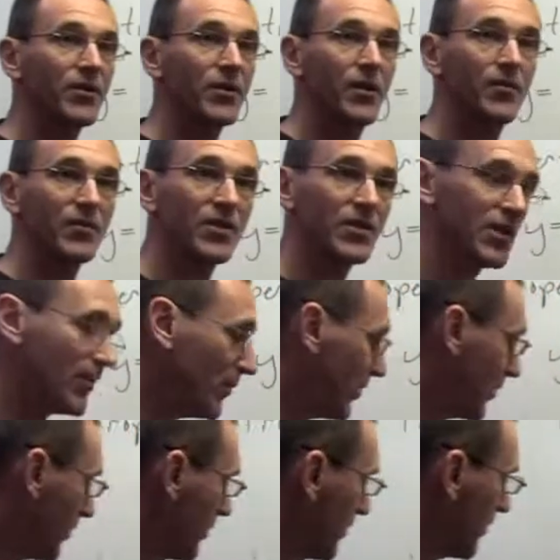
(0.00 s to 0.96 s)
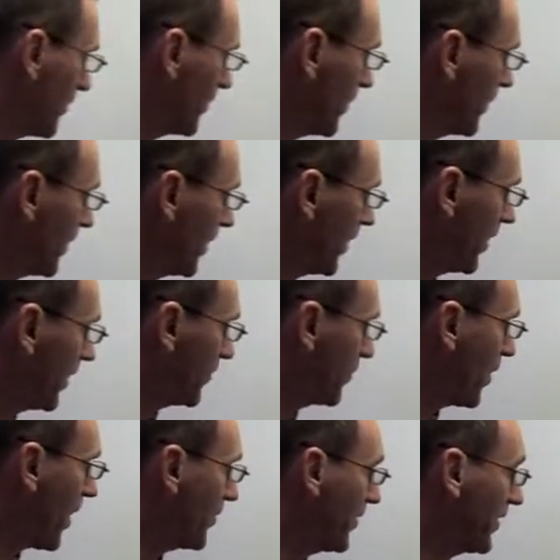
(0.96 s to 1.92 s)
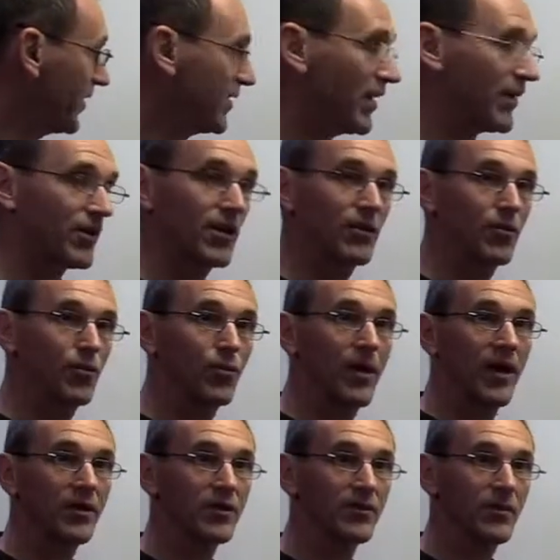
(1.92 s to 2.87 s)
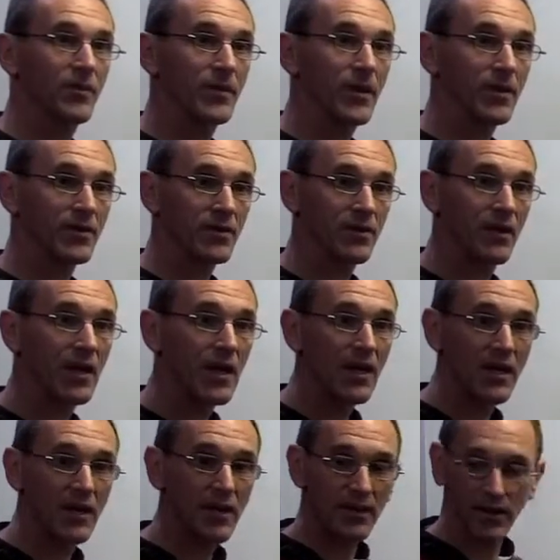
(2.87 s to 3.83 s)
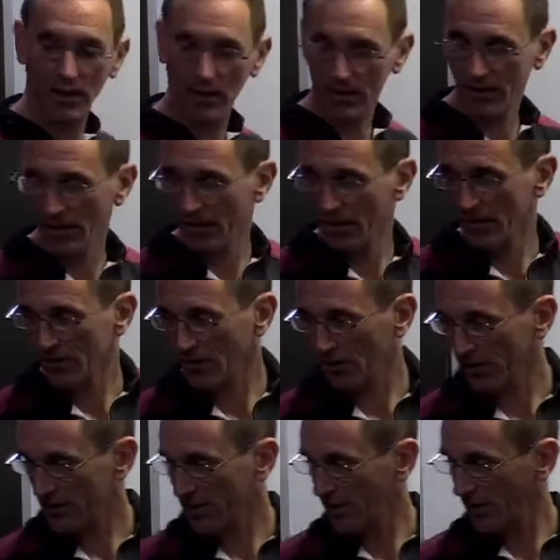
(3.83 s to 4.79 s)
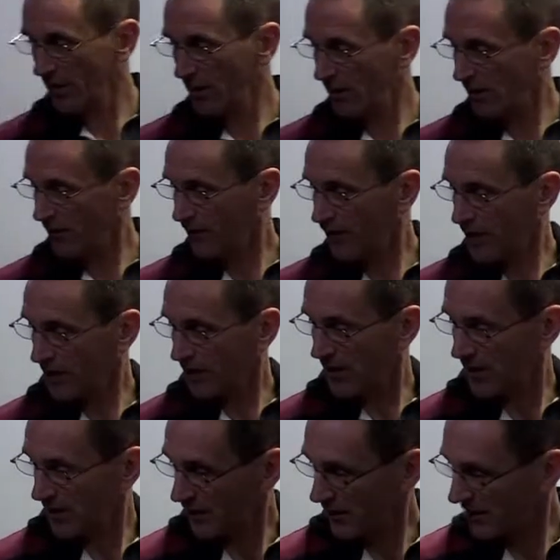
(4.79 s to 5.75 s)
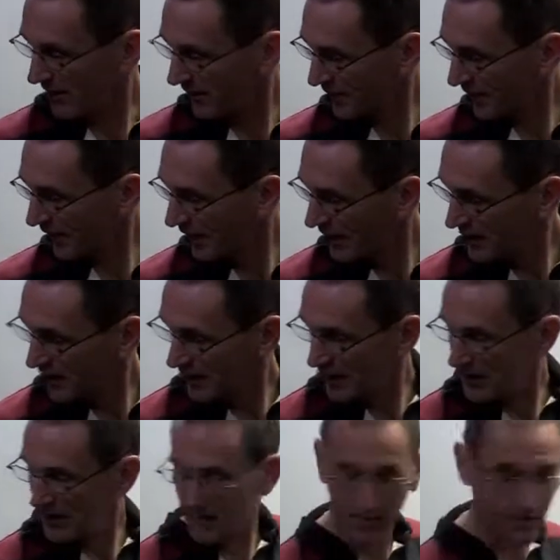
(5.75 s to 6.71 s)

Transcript: some similar properties that are going to arise from this. Okay? So let's see if we can tease